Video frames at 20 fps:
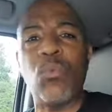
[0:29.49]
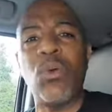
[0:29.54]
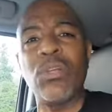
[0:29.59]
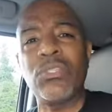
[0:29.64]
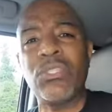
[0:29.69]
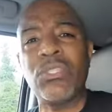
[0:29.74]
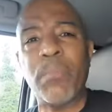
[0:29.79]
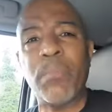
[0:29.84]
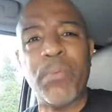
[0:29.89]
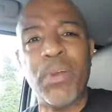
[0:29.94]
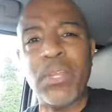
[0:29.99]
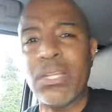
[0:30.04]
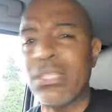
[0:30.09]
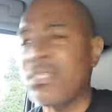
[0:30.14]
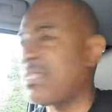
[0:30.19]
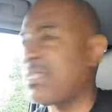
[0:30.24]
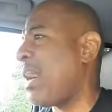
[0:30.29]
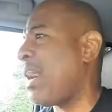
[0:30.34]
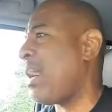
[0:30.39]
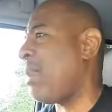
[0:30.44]
Once upon a
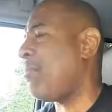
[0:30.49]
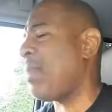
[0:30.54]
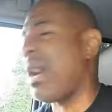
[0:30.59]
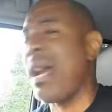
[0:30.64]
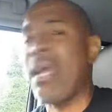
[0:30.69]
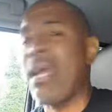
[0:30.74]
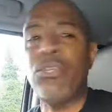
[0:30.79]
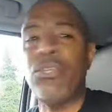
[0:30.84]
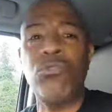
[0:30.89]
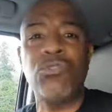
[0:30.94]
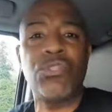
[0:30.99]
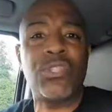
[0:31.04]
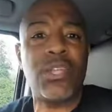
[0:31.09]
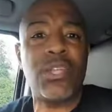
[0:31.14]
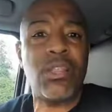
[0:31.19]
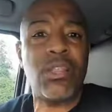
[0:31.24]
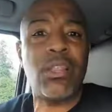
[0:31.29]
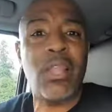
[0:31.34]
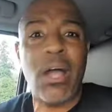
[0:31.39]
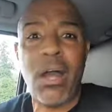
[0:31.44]
time, I used
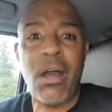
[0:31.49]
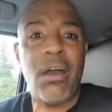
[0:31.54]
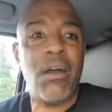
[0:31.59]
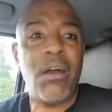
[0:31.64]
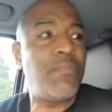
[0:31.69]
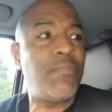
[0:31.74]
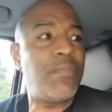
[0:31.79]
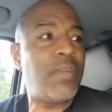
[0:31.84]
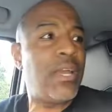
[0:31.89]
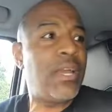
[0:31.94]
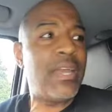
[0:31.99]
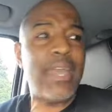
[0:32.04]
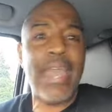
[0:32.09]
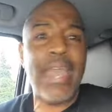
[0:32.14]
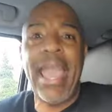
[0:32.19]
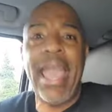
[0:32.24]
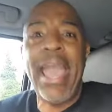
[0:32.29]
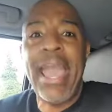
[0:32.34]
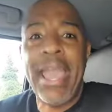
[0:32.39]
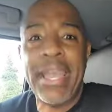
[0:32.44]
to love
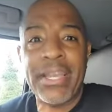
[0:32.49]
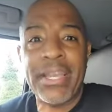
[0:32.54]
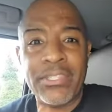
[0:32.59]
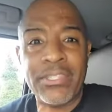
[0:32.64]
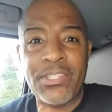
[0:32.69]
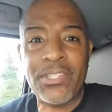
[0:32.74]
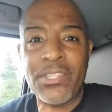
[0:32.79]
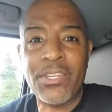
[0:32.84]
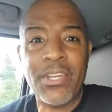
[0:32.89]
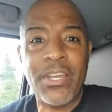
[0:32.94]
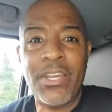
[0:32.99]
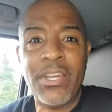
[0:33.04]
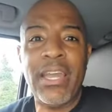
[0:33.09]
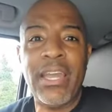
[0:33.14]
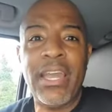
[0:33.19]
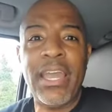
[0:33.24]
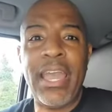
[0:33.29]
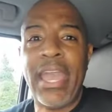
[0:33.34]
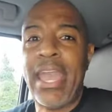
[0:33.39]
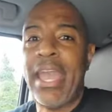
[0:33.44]
eggs.
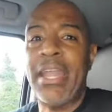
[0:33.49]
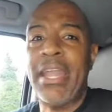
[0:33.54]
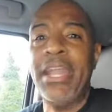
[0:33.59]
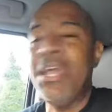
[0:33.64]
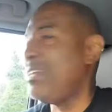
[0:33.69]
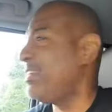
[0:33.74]
And,